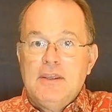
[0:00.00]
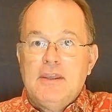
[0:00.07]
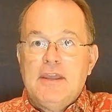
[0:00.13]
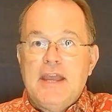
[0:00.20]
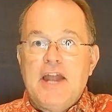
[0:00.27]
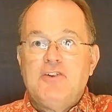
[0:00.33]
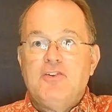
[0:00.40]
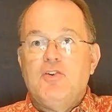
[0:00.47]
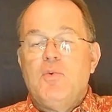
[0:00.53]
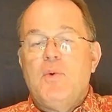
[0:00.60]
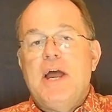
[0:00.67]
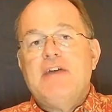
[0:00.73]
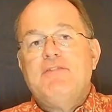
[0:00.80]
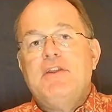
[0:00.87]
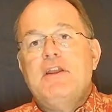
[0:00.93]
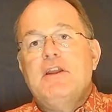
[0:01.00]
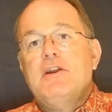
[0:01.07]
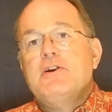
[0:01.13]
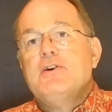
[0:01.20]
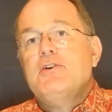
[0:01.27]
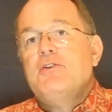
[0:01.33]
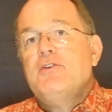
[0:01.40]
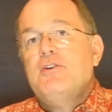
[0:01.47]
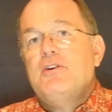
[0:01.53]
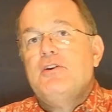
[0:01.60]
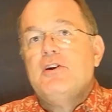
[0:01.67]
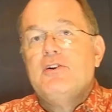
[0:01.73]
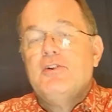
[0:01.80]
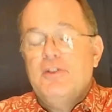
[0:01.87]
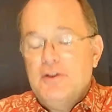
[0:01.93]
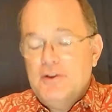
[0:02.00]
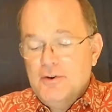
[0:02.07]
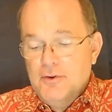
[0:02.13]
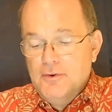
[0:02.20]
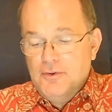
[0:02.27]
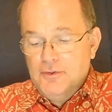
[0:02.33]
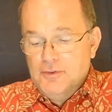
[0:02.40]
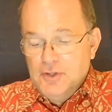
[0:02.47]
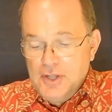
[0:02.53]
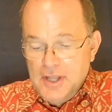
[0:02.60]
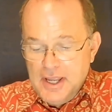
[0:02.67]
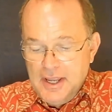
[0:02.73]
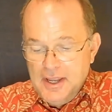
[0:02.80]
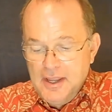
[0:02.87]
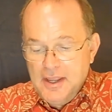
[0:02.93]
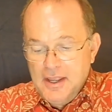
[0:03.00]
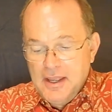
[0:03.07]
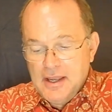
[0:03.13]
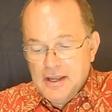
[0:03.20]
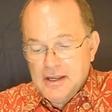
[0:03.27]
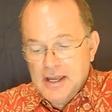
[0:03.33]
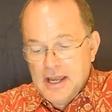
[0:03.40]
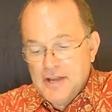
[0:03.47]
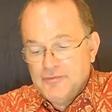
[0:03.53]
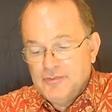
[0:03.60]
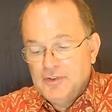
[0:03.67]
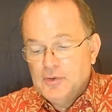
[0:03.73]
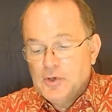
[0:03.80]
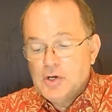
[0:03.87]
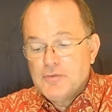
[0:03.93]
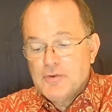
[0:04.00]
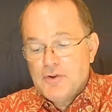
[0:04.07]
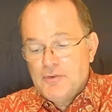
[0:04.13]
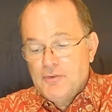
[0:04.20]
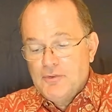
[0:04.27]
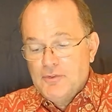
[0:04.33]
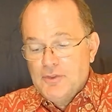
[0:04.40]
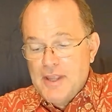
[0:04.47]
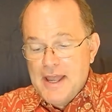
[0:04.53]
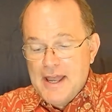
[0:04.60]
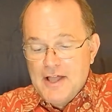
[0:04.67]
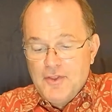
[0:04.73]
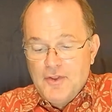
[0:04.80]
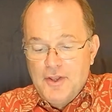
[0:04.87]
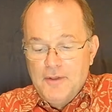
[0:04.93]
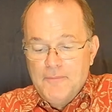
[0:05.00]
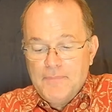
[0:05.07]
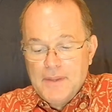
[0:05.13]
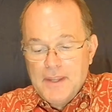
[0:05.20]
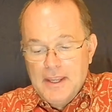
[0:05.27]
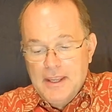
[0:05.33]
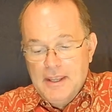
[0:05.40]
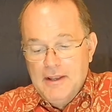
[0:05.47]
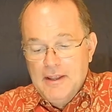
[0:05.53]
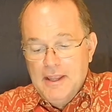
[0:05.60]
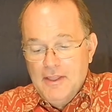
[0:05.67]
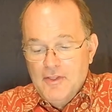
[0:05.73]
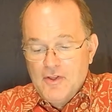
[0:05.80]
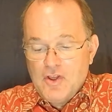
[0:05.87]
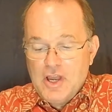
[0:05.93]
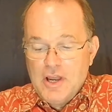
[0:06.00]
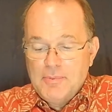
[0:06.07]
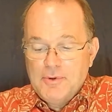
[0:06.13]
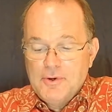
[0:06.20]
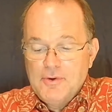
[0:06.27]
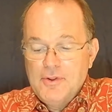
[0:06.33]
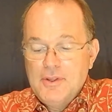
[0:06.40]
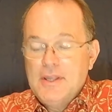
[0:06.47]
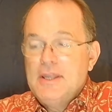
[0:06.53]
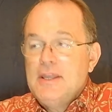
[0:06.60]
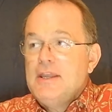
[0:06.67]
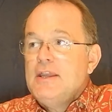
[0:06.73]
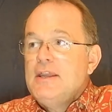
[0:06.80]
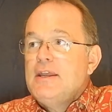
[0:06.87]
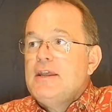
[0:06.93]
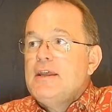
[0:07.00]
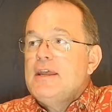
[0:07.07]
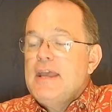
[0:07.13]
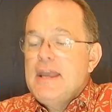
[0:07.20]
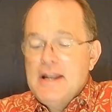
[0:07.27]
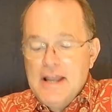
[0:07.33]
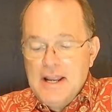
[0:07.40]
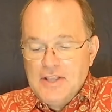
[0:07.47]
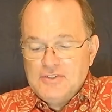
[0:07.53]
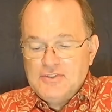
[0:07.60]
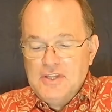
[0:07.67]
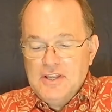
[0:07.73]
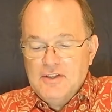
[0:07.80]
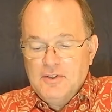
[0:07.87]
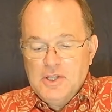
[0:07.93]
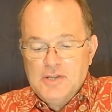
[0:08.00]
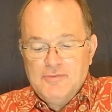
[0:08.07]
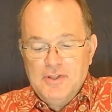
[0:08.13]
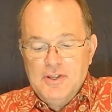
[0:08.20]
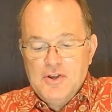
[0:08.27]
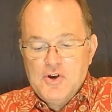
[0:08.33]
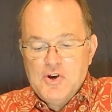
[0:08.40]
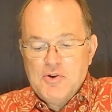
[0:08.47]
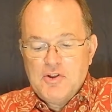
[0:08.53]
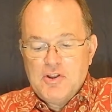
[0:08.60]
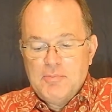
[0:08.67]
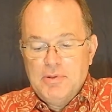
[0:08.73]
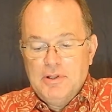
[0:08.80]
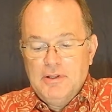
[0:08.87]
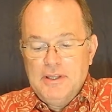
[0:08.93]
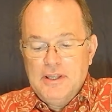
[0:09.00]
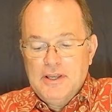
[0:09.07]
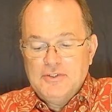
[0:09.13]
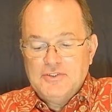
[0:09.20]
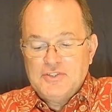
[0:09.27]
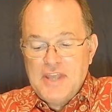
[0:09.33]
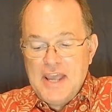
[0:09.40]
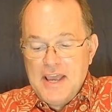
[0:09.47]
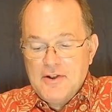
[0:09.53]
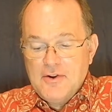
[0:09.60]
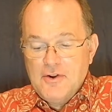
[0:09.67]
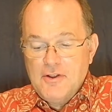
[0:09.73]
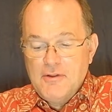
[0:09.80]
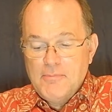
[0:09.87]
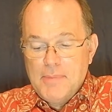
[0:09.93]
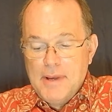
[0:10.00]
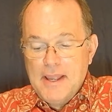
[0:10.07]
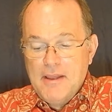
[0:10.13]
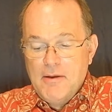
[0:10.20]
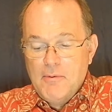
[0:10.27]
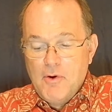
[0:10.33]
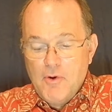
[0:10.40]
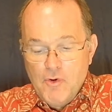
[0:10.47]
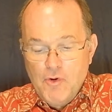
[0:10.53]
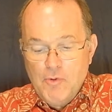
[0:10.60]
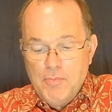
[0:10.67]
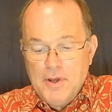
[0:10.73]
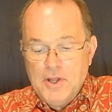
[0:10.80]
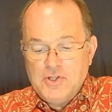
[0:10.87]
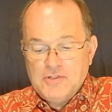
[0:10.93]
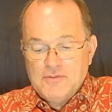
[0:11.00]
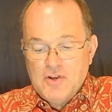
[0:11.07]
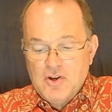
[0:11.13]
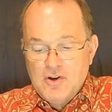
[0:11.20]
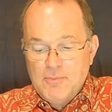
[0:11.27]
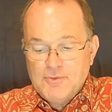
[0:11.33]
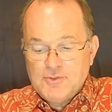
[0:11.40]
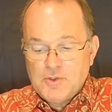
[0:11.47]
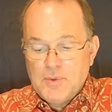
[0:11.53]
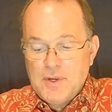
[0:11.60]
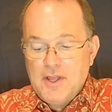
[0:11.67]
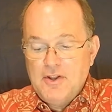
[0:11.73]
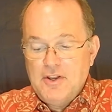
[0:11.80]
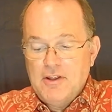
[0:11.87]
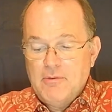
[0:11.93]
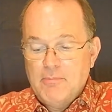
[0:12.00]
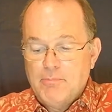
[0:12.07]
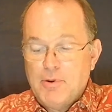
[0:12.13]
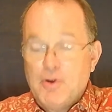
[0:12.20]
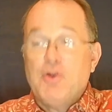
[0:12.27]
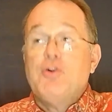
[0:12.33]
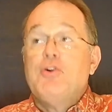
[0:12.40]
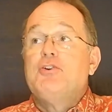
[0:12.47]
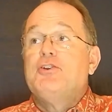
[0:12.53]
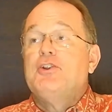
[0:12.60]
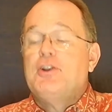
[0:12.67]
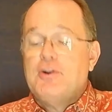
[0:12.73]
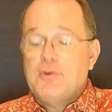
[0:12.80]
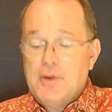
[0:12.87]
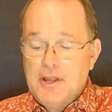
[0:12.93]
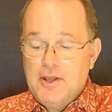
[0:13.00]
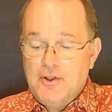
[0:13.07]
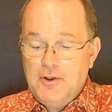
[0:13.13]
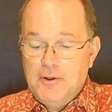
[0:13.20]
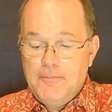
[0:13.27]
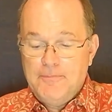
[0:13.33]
After arriving here earlier today, I flew over the island in a helicopter, and I could see a lovely home completely unscattered by a whole bunch of homes around it, burned to the ground.